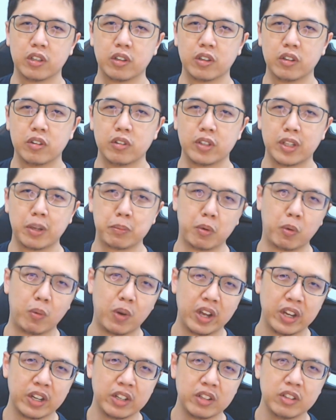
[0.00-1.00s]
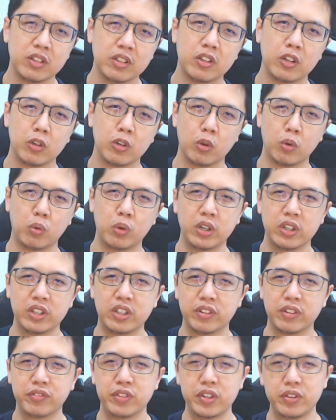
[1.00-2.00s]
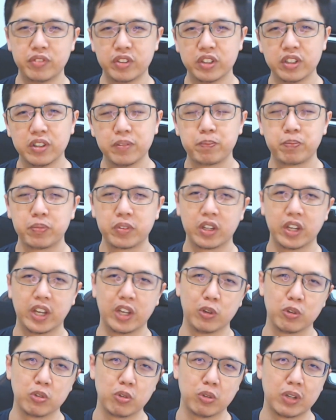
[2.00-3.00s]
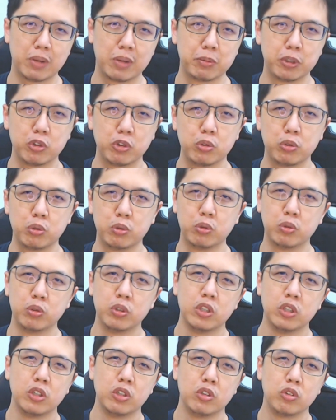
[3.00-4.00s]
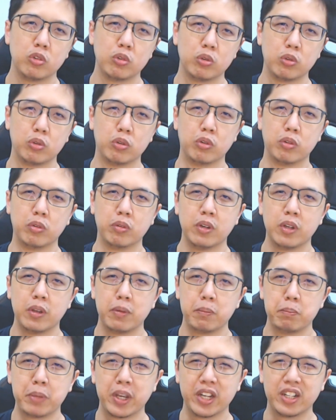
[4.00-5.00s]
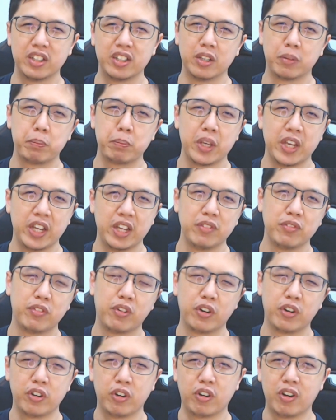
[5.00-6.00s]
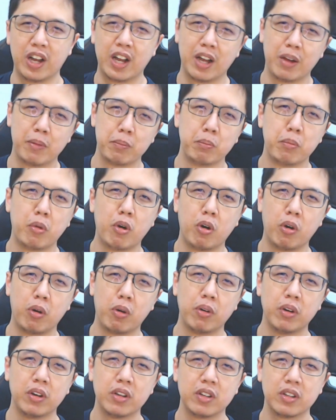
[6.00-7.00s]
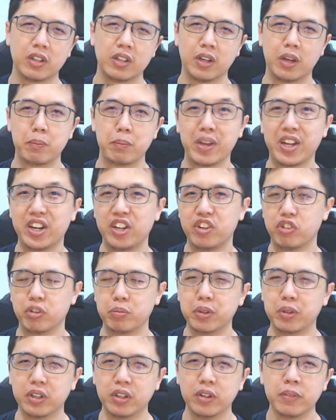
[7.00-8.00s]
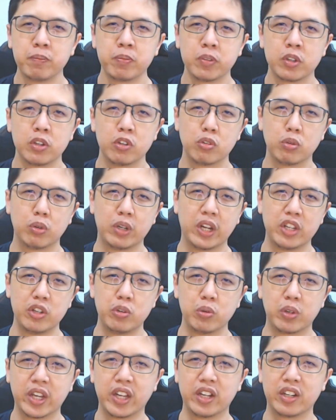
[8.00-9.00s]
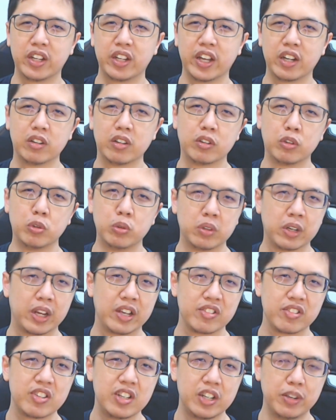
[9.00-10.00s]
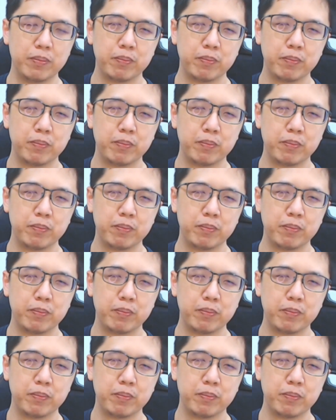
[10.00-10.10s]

number one, lower the fever, and also number two, to make the pain for your arm more manageable so that you can get a good night's sleep.